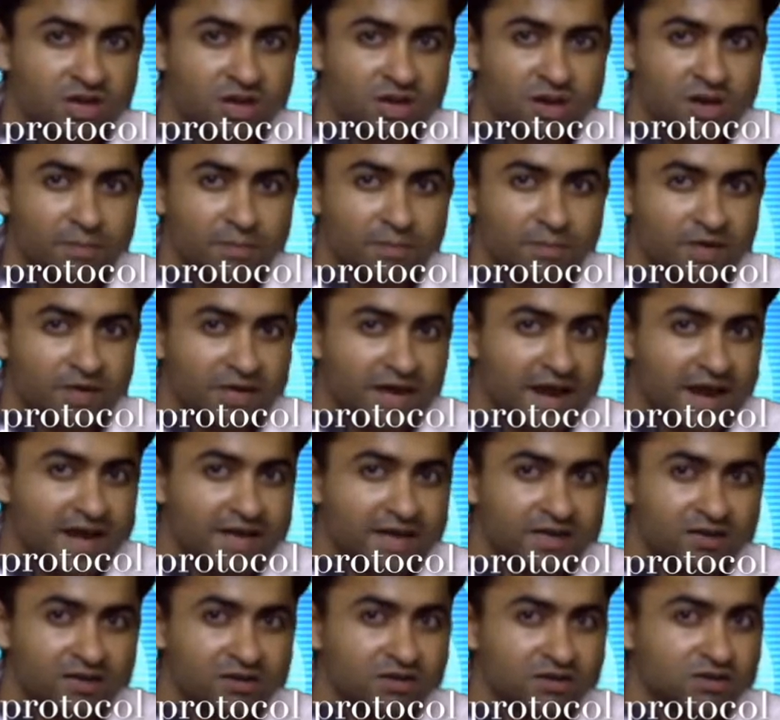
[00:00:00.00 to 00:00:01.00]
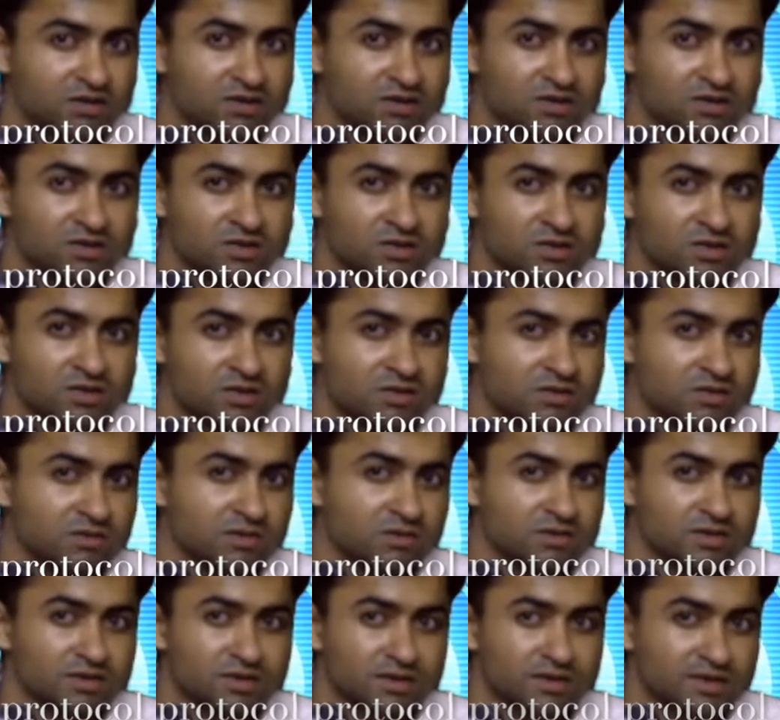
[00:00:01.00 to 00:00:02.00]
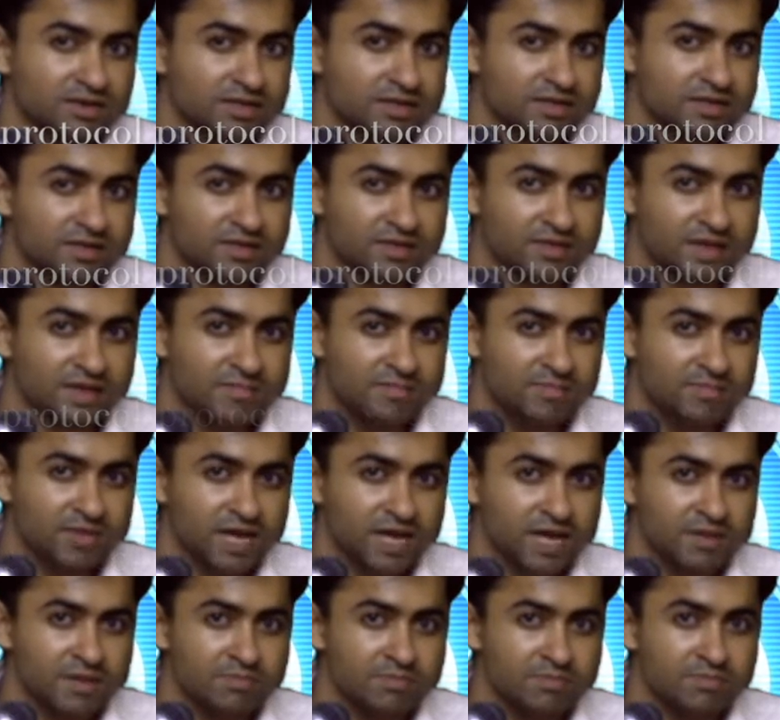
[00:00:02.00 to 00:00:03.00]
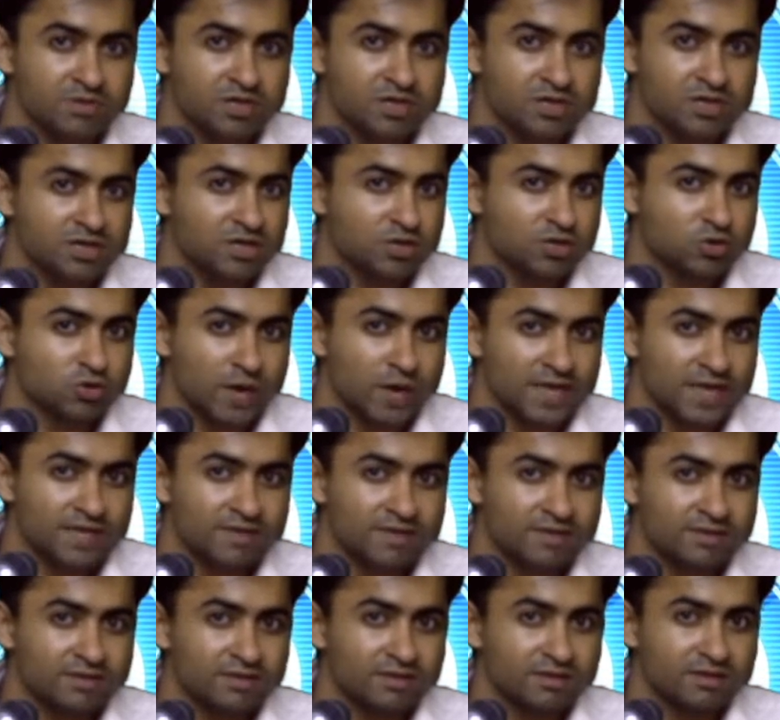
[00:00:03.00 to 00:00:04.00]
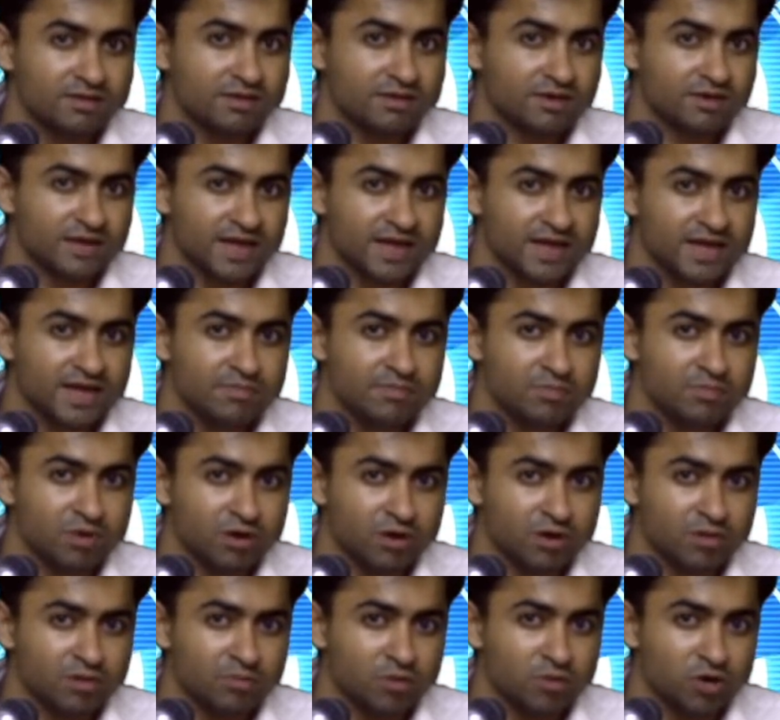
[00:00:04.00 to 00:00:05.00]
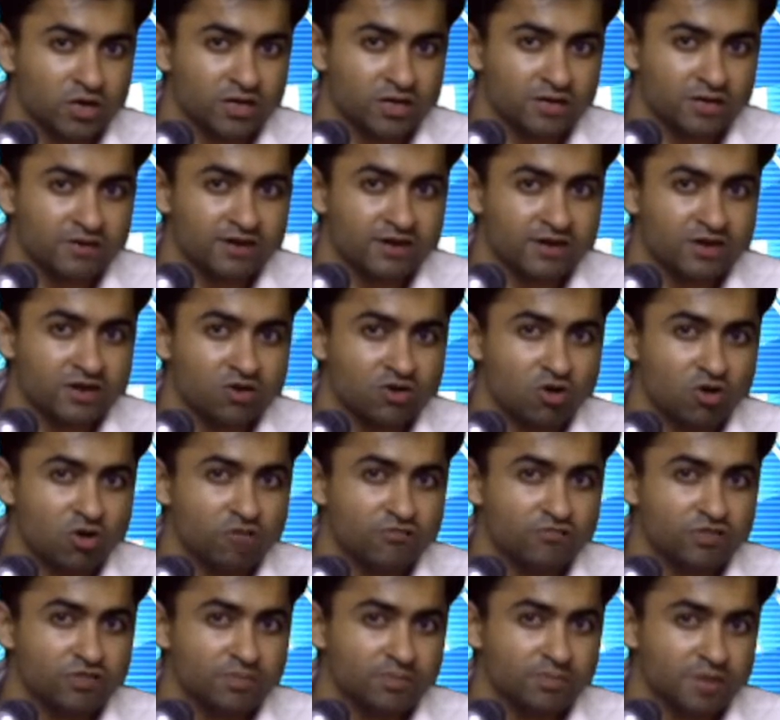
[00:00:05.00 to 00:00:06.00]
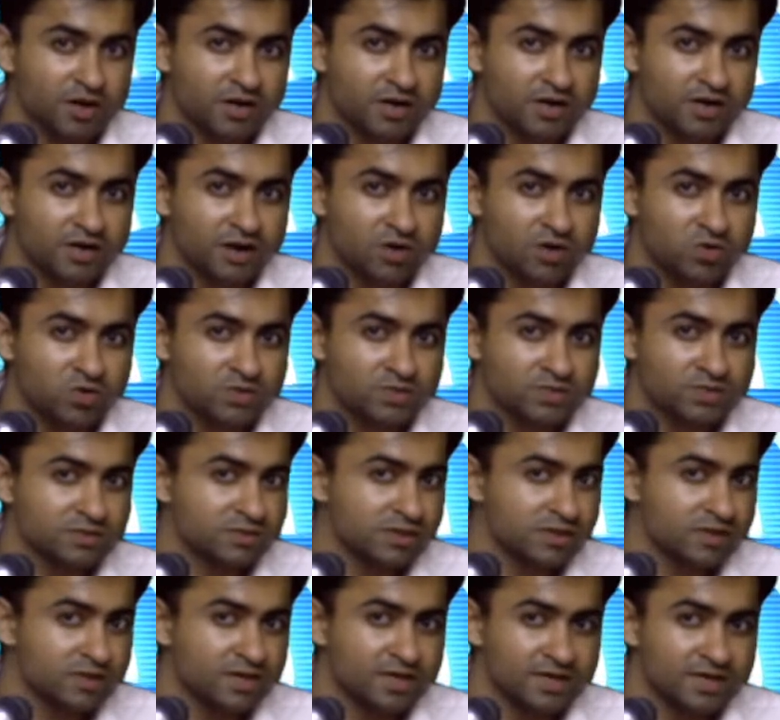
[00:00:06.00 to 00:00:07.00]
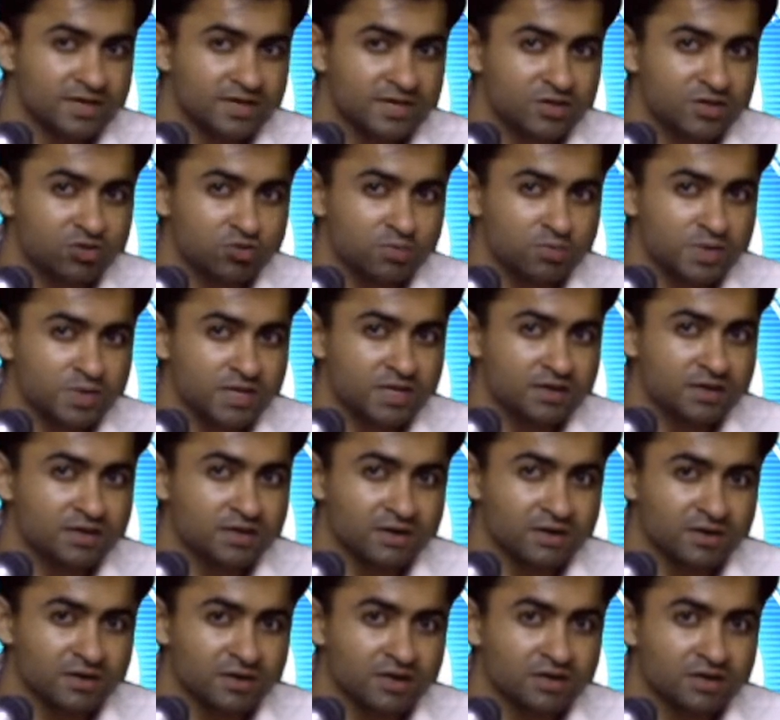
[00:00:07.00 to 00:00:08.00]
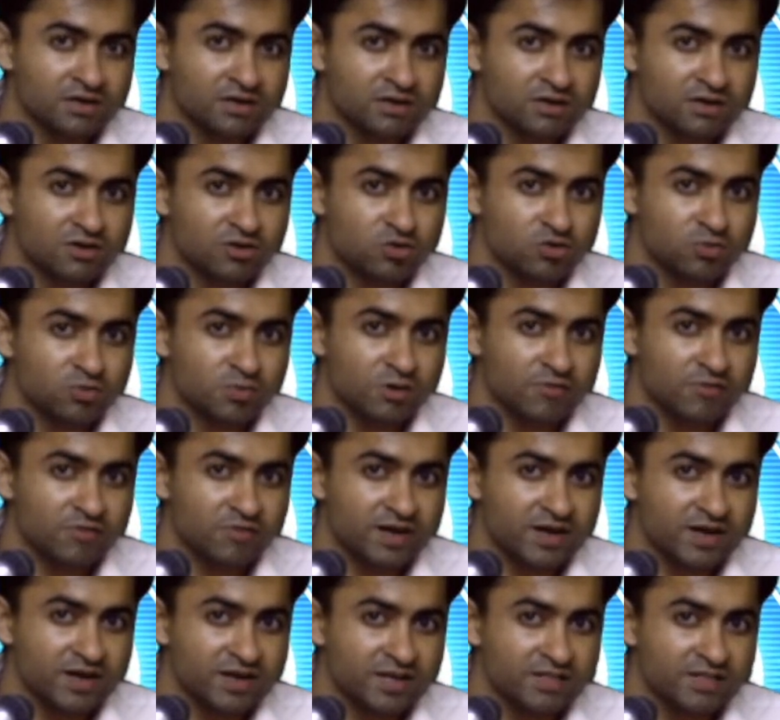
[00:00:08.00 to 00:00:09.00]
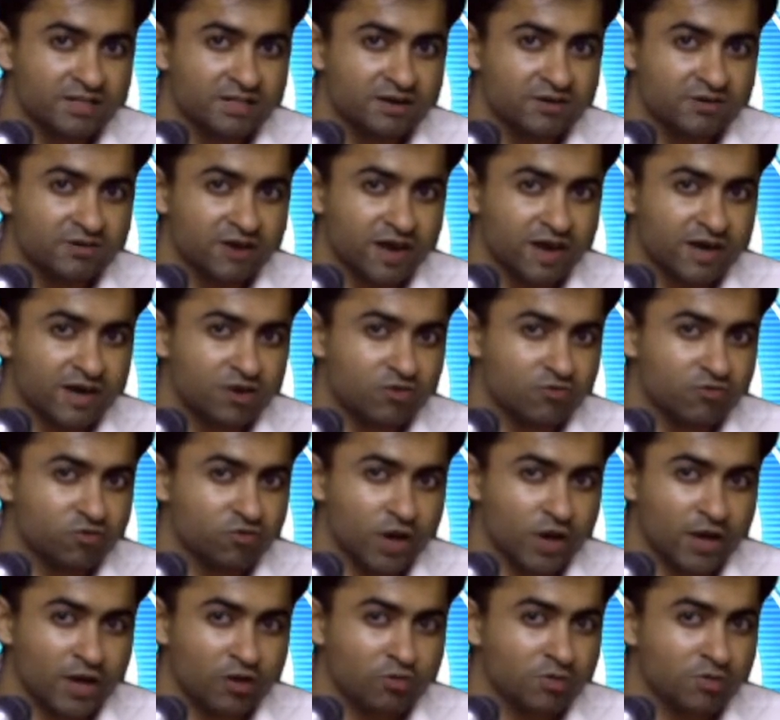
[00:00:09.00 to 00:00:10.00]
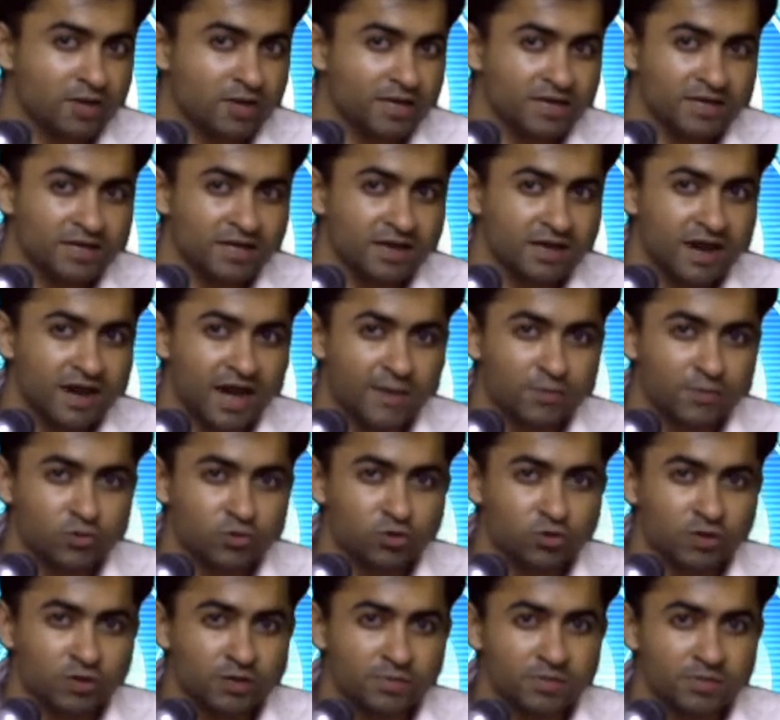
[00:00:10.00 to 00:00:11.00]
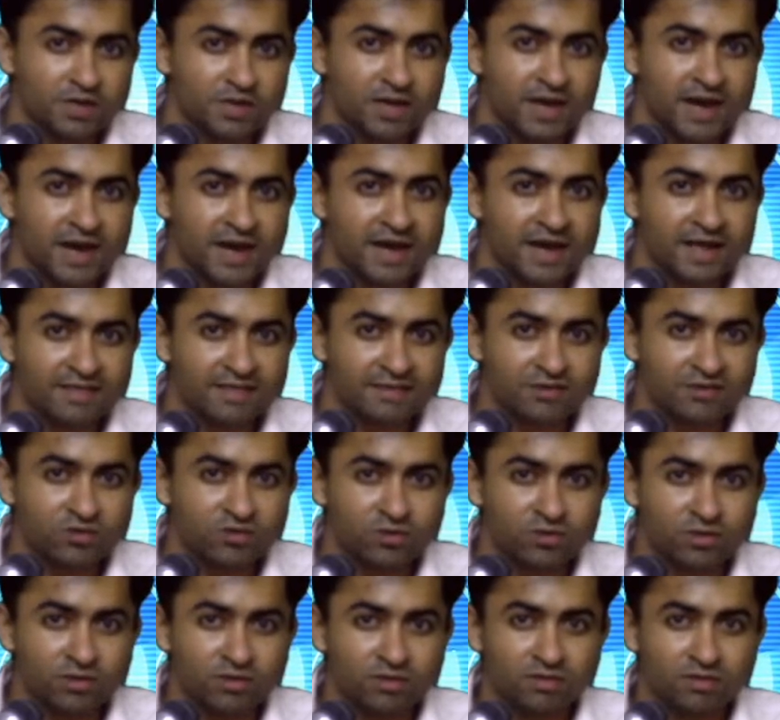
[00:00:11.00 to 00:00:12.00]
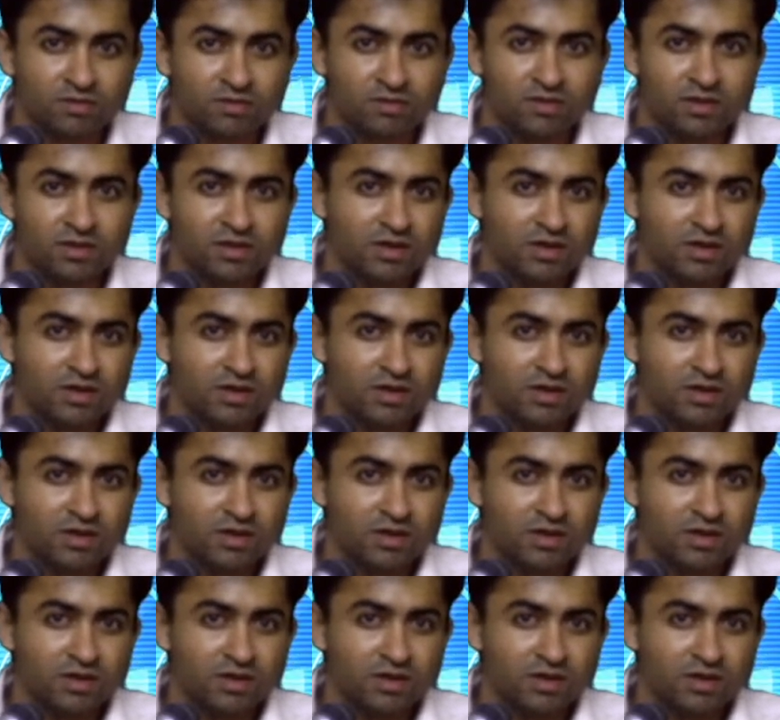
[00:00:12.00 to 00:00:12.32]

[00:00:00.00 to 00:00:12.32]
But in the same time, twice daily monitoring of the blood counts need to be done to prevent lethal triad of coagulability, hypothermia and acidosis.